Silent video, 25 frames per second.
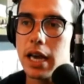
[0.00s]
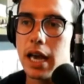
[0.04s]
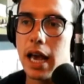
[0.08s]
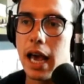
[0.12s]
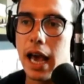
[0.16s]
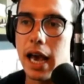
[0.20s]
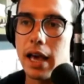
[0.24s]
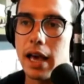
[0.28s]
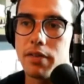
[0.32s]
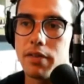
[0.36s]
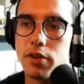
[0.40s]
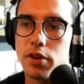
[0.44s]

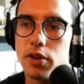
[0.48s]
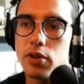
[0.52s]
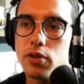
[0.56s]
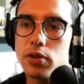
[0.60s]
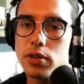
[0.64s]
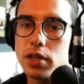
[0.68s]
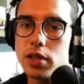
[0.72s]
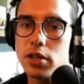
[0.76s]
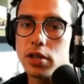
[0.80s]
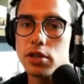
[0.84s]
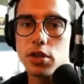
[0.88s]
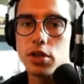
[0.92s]
and they're
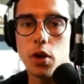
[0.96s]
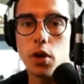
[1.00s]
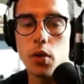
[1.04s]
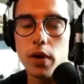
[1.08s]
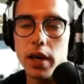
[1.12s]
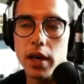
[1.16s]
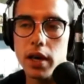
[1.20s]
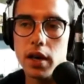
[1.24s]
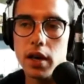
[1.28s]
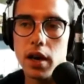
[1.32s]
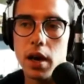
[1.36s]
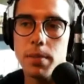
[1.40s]
usually
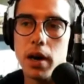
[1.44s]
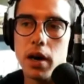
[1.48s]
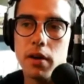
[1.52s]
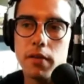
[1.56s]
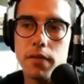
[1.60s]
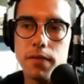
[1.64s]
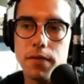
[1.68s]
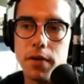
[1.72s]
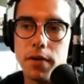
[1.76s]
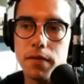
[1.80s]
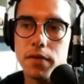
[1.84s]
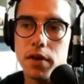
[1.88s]
doing about
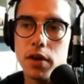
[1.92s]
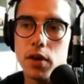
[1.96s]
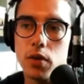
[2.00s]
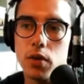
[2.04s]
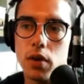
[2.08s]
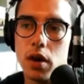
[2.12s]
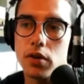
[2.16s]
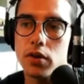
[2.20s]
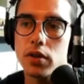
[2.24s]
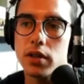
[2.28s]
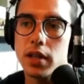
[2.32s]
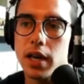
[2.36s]
fifty to
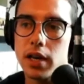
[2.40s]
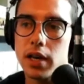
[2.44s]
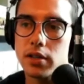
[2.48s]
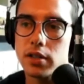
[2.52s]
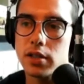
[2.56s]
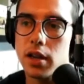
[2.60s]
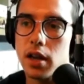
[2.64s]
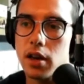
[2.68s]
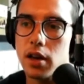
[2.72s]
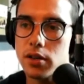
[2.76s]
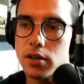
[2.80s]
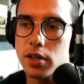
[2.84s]
hundred thousand
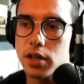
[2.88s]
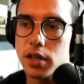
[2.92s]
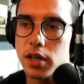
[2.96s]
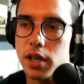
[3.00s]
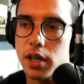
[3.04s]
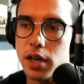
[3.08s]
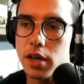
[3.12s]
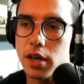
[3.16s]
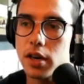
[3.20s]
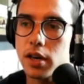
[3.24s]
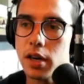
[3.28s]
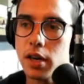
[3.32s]
dollars a
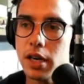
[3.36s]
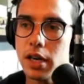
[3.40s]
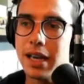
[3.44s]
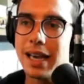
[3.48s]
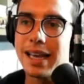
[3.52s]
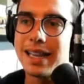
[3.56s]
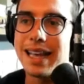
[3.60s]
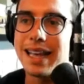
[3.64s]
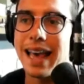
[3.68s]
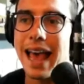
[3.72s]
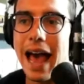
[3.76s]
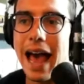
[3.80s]
year.
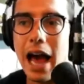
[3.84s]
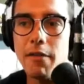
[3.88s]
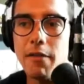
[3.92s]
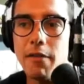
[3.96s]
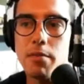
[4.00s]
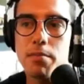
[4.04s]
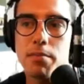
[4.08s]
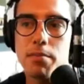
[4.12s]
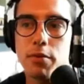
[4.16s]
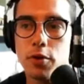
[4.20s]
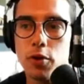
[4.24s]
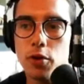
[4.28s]
They have a
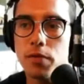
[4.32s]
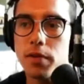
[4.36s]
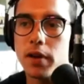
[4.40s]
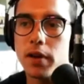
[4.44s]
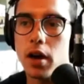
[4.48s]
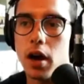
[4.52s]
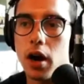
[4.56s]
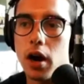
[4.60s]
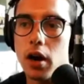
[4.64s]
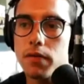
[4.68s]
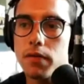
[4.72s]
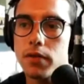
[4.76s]
proven
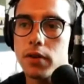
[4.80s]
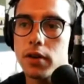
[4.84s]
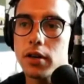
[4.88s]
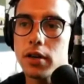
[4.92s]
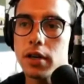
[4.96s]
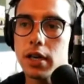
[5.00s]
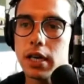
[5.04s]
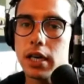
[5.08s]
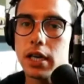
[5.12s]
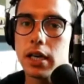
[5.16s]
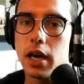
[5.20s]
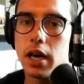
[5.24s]
offer.
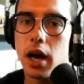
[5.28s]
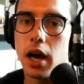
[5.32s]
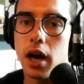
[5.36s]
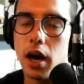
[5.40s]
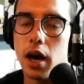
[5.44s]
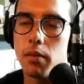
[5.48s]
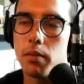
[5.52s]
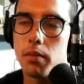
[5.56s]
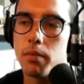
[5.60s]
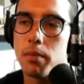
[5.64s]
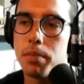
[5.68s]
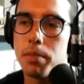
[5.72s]

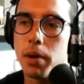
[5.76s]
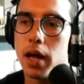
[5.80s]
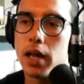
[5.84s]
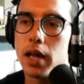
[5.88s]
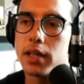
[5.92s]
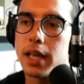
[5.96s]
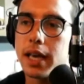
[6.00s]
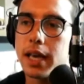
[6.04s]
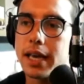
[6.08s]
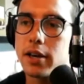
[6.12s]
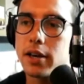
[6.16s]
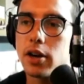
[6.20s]
Um, but
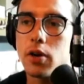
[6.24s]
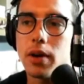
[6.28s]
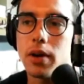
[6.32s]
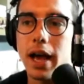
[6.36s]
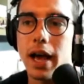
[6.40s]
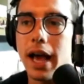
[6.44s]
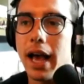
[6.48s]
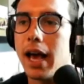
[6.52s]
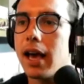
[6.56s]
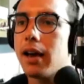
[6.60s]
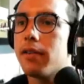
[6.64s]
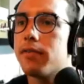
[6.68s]
they don't
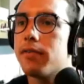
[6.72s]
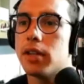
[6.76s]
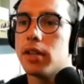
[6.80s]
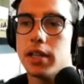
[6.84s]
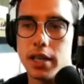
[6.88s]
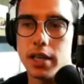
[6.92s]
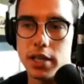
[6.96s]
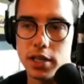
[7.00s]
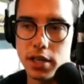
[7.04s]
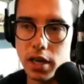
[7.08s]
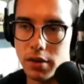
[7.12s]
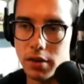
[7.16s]
have the
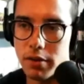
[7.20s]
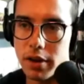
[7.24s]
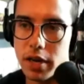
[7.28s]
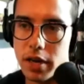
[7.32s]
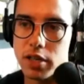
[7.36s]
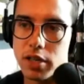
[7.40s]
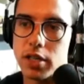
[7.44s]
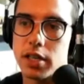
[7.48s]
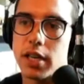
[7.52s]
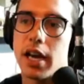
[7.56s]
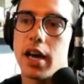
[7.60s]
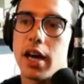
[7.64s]
lead
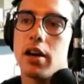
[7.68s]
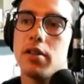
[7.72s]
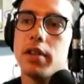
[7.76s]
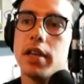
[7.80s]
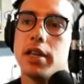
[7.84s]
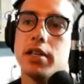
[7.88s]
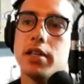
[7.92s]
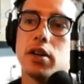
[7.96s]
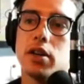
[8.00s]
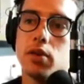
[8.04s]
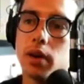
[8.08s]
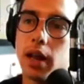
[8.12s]
generation down. They
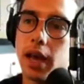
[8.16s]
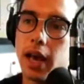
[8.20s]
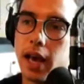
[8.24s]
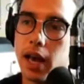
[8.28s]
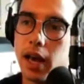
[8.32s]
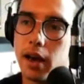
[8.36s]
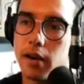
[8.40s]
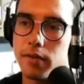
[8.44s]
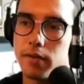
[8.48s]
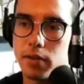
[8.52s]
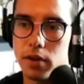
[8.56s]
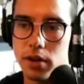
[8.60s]
don't
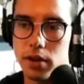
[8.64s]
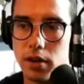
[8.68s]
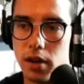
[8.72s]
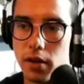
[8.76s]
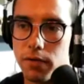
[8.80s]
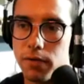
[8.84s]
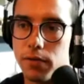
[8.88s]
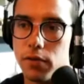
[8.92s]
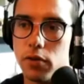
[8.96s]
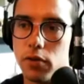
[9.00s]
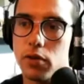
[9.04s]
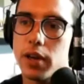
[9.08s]
have uh,
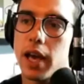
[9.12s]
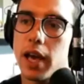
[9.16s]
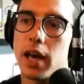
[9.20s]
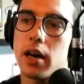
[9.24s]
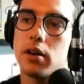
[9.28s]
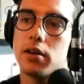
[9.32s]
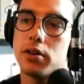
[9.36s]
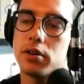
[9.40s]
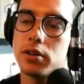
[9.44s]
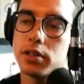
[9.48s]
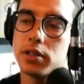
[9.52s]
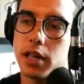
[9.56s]
full
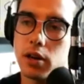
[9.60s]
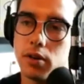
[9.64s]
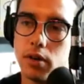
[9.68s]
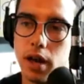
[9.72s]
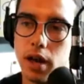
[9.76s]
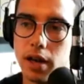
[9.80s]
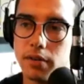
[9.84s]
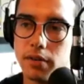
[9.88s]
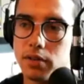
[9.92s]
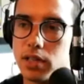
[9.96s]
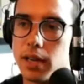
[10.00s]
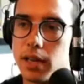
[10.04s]
calendars. They don't
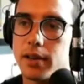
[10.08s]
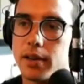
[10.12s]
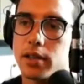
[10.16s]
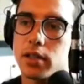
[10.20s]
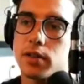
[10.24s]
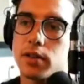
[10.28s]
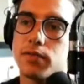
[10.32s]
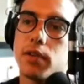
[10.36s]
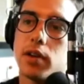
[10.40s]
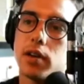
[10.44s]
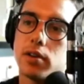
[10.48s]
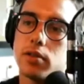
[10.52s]
have sales
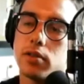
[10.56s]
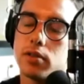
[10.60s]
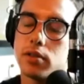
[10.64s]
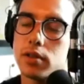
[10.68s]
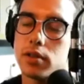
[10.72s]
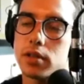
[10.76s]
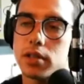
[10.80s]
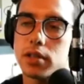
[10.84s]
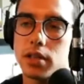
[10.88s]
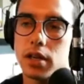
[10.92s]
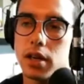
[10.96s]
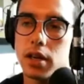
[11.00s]

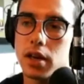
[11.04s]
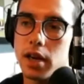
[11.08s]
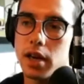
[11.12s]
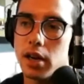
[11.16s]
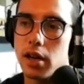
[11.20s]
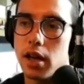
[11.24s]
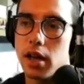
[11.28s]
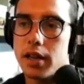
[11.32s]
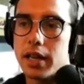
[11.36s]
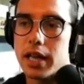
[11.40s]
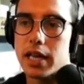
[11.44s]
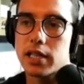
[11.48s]
funnels, uh, and,
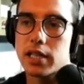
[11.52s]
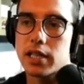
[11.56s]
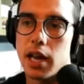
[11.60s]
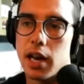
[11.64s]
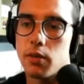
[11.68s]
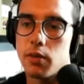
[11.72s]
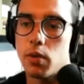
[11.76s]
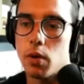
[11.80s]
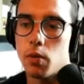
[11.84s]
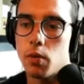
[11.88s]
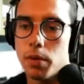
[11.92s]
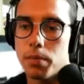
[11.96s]
and, that's kind
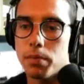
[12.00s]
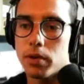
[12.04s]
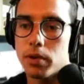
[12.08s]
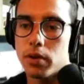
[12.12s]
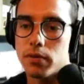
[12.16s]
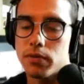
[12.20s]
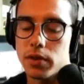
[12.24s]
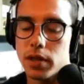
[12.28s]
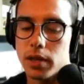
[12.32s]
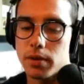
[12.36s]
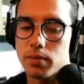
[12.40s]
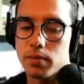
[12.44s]
of what we build
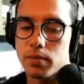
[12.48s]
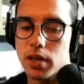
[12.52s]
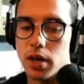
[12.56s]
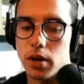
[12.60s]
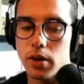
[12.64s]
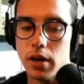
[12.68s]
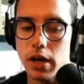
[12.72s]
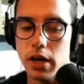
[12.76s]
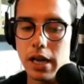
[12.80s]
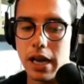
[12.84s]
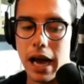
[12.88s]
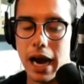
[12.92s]
for them.
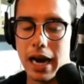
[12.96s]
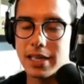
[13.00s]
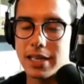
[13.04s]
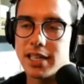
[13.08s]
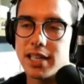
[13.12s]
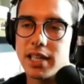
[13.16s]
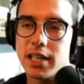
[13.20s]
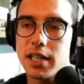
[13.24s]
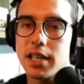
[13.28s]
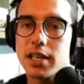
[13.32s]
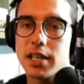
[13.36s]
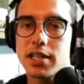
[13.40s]
So
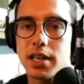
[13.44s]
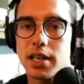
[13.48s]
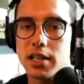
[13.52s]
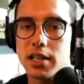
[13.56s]
ideally, it's like